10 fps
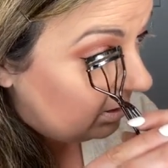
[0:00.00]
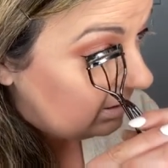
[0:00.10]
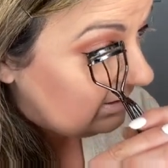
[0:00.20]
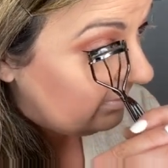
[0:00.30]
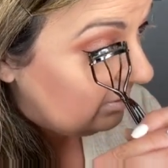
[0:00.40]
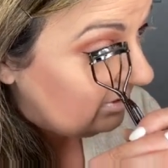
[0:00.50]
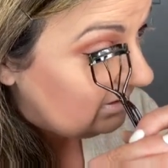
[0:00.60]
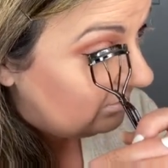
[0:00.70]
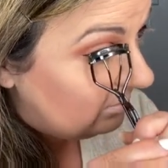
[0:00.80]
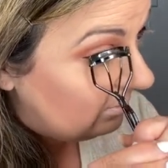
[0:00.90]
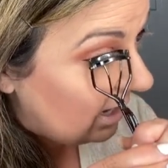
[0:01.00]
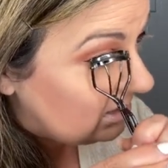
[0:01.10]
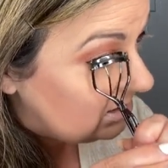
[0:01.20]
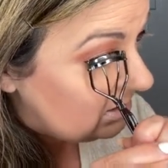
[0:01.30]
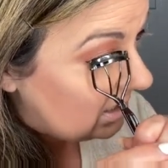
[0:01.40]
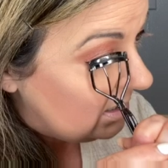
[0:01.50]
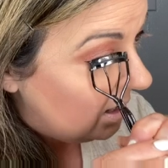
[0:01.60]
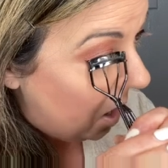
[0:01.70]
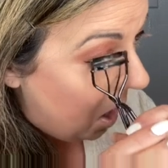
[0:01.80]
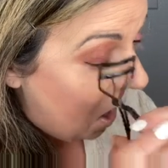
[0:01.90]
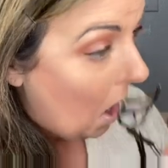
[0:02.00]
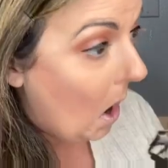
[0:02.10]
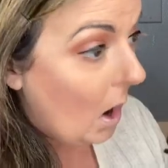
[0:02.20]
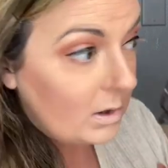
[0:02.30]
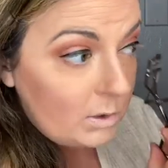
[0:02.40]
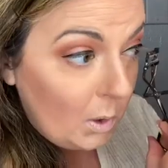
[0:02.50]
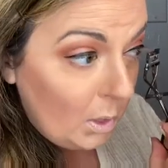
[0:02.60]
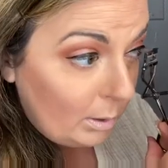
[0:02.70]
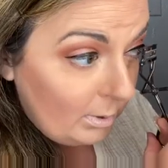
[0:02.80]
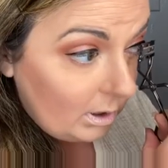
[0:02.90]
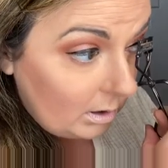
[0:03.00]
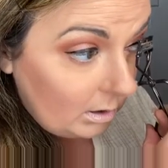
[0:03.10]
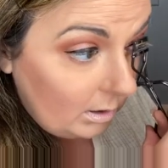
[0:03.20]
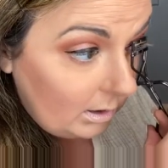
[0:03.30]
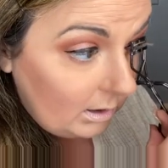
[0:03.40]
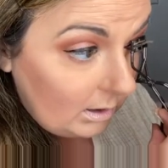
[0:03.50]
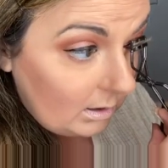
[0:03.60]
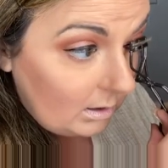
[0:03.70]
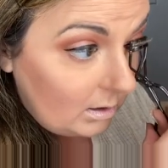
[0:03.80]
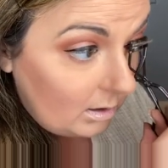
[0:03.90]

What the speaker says: because I'm gonna put some lashes on. So a little bit of curling.